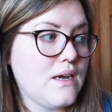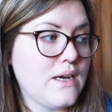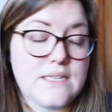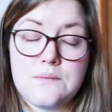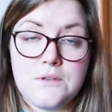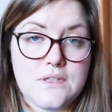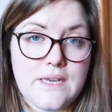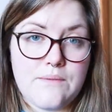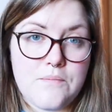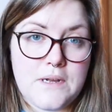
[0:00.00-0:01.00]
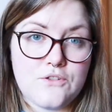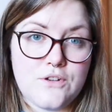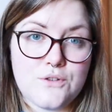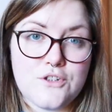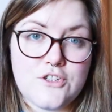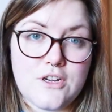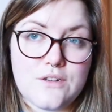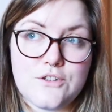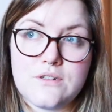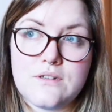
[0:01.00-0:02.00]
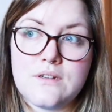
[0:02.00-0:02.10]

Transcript: I need to put this camera battery onto charge.